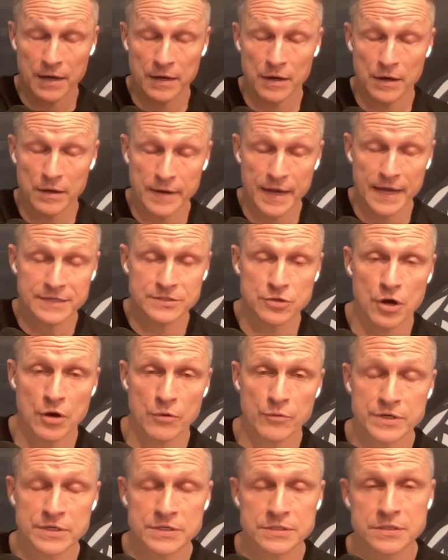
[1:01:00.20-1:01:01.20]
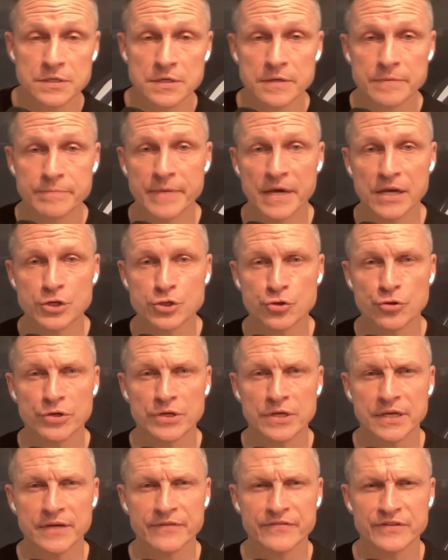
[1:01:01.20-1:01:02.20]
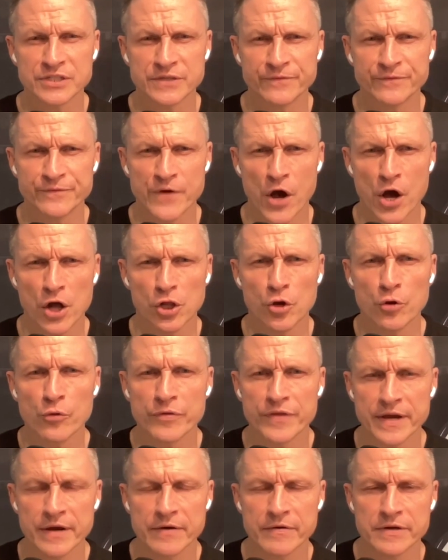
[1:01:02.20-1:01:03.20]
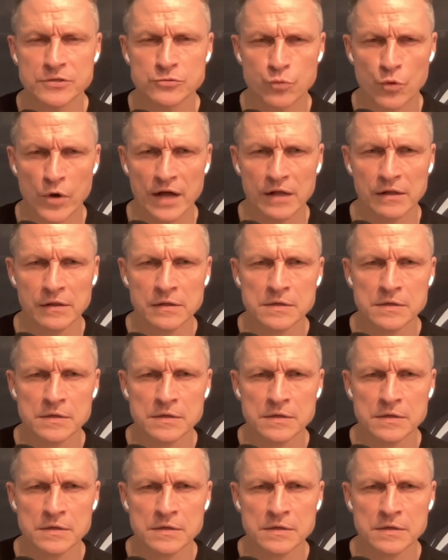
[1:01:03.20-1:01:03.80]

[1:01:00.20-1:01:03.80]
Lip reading: As always, make sure you give us a follow there as well.